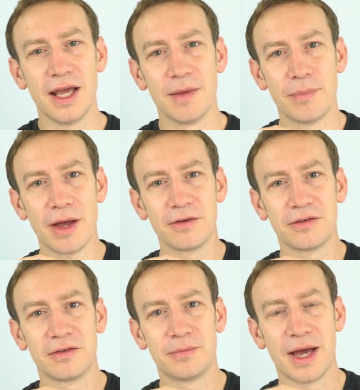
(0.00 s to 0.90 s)
it
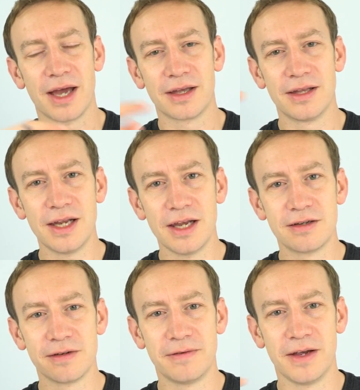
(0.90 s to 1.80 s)
bounces back and then it
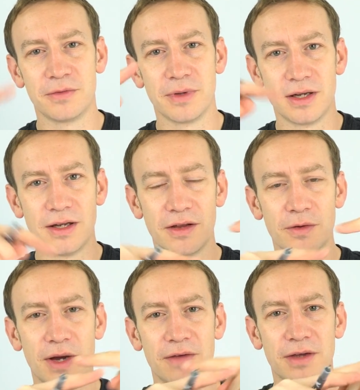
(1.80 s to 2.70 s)
interferes with
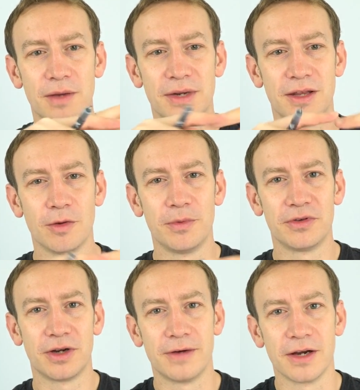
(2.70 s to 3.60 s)
another wave coming in the
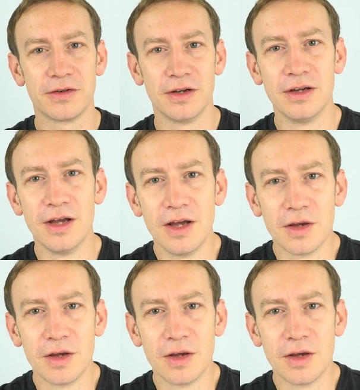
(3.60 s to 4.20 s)
opposite direction.